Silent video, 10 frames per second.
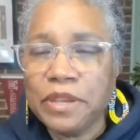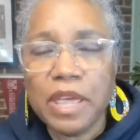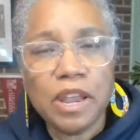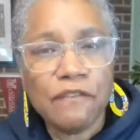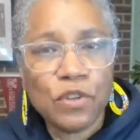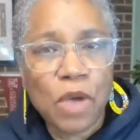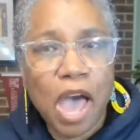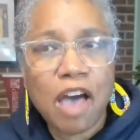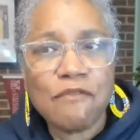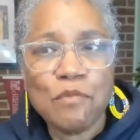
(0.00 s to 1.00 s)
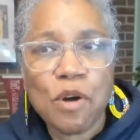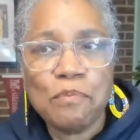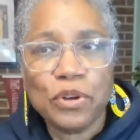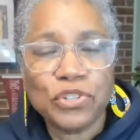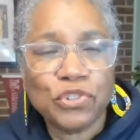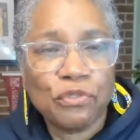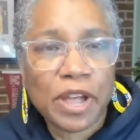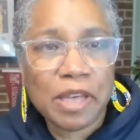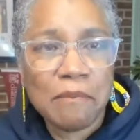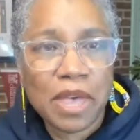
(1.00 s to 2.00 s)
And if you have more books to
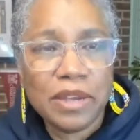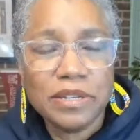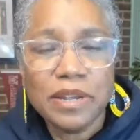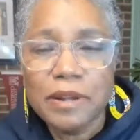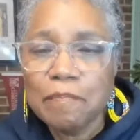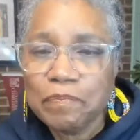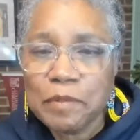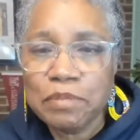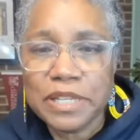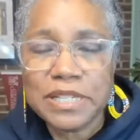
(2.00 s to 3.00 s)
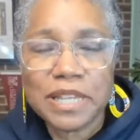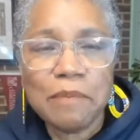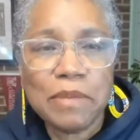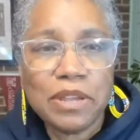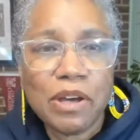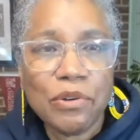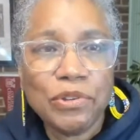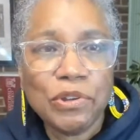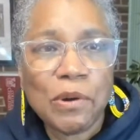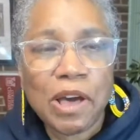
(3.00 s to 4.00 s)
recommend, please let me know.
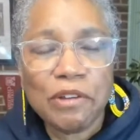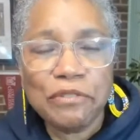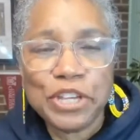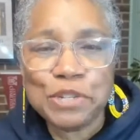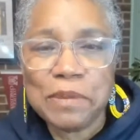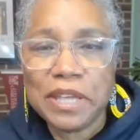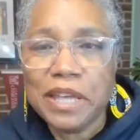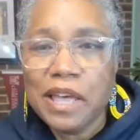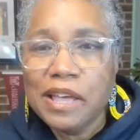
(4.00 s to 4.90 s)
You know how to reach me.